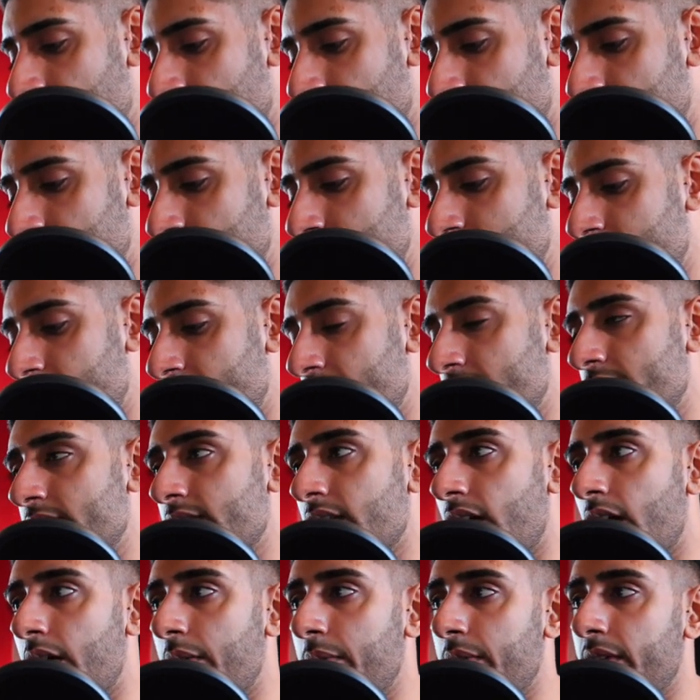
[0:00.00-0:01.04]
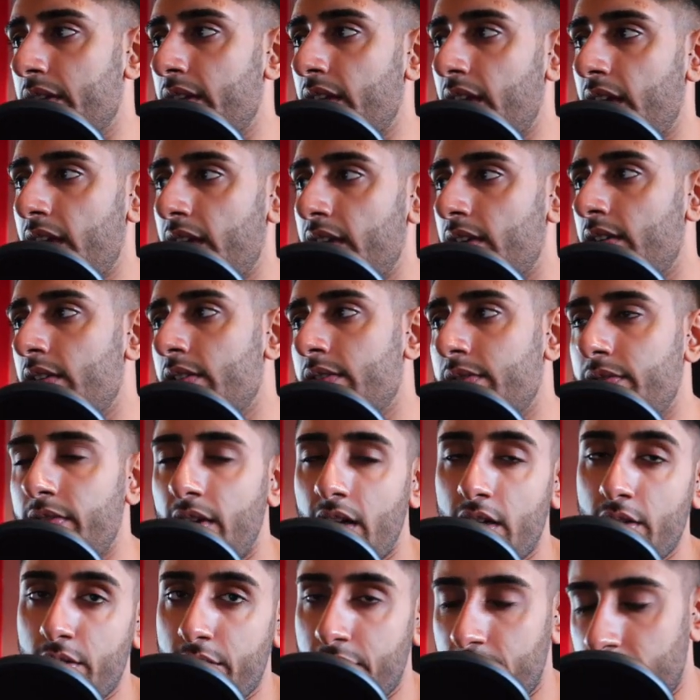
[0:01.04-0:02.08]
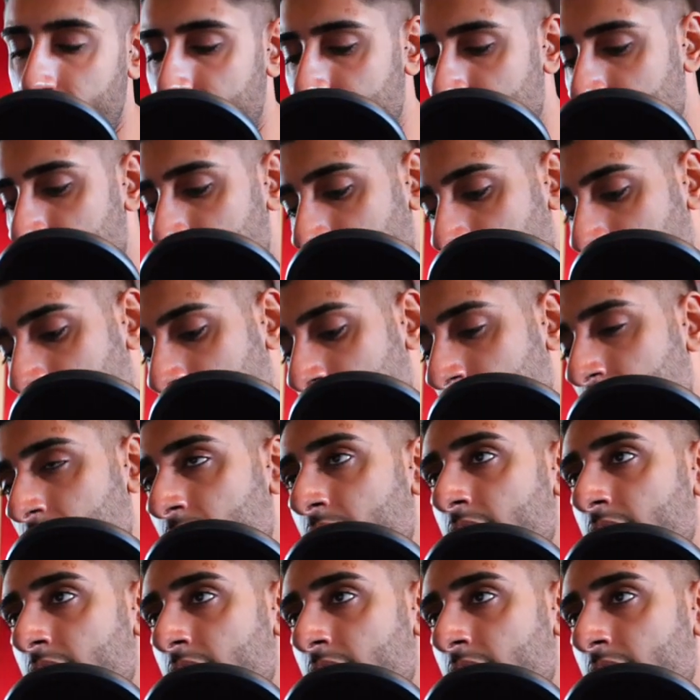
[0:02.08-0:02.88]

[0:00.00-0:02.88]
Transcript: initially start with a value of zero.